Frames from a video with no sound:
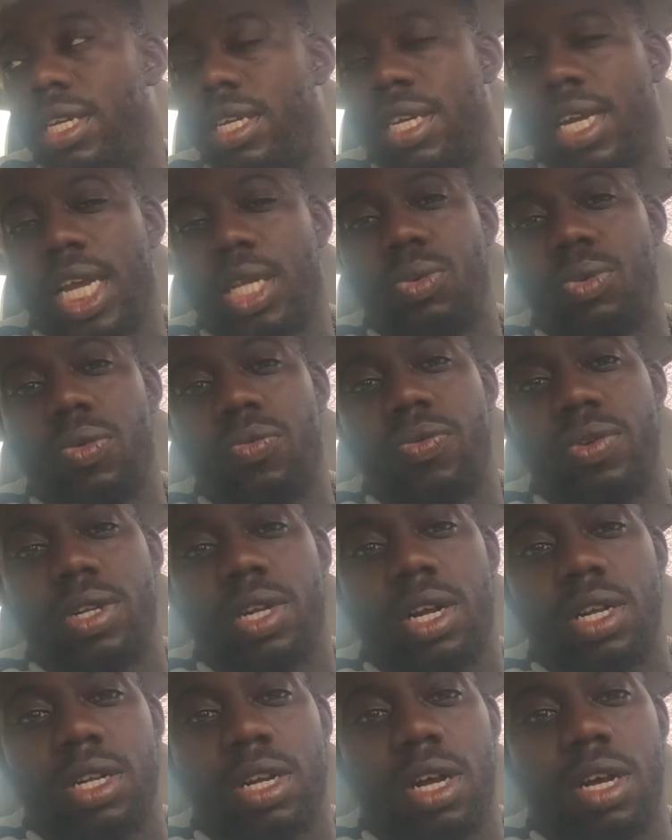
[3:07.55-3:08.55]
gets with
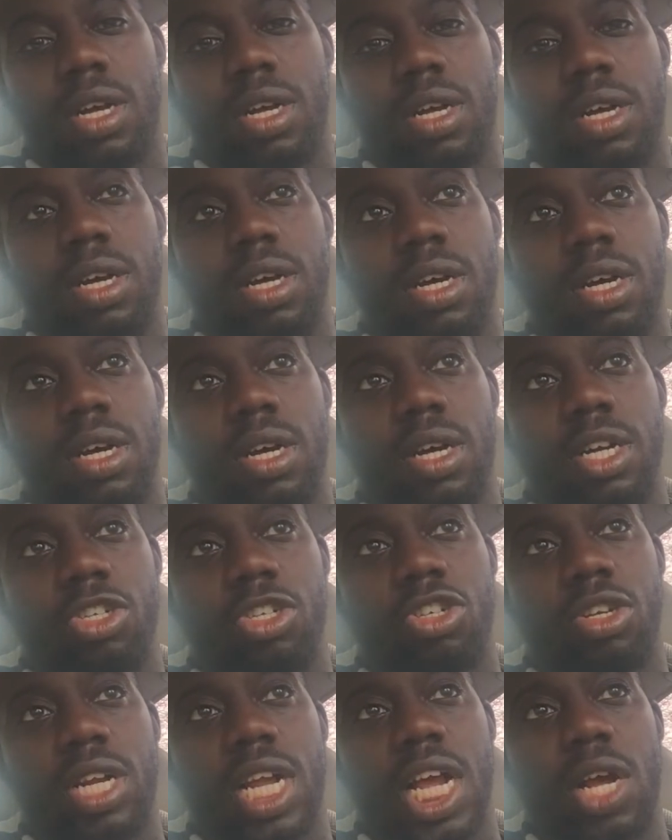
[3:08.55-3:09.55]
a
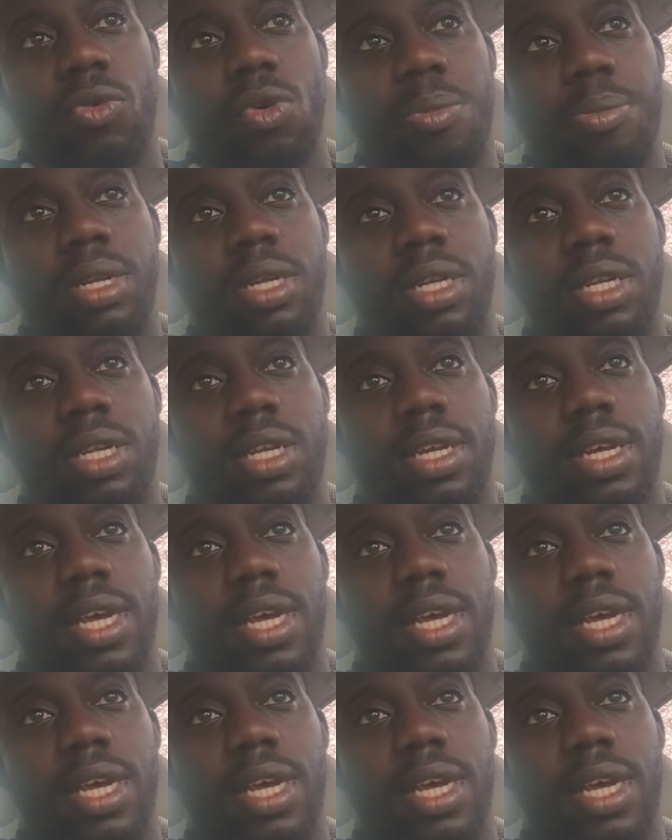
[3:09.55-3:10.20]
Israelite woman,